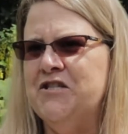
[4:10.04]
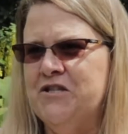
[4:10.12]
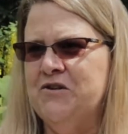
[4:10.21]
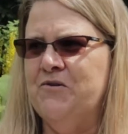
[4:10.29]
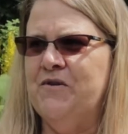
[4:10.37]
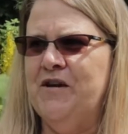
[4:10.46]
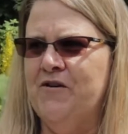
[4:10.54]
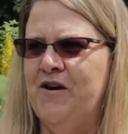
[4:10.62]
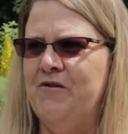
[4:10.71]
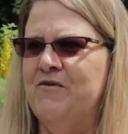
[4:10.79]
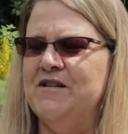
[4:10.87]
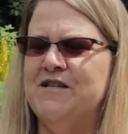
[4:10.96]
So here
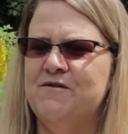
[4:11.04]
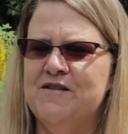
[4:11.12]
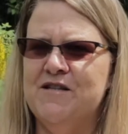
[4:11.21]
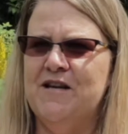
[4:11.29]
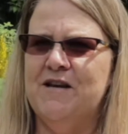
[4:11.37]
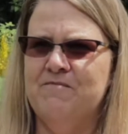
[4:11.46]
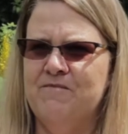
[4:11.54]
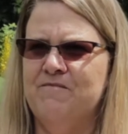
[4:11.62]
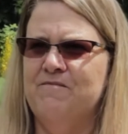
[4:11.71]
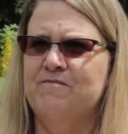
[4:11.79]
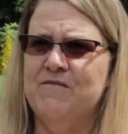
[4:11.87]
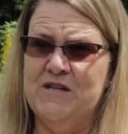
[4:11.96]
I'm
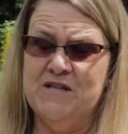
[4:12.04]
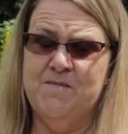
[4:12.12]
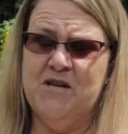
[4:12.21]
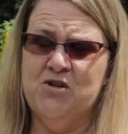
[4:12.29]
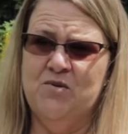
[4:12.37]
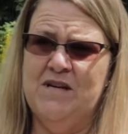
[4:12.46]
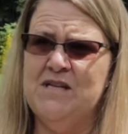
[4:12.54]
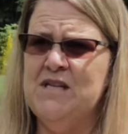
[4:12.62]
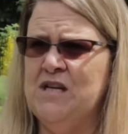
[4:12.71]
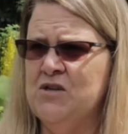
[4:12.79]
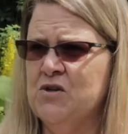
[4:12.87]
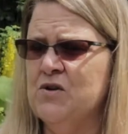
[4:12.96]
a special ed
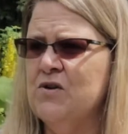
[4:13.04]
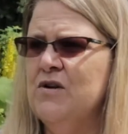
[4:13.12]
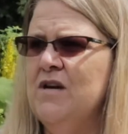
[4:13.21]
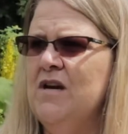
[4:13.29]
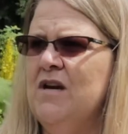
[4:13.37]
teacher,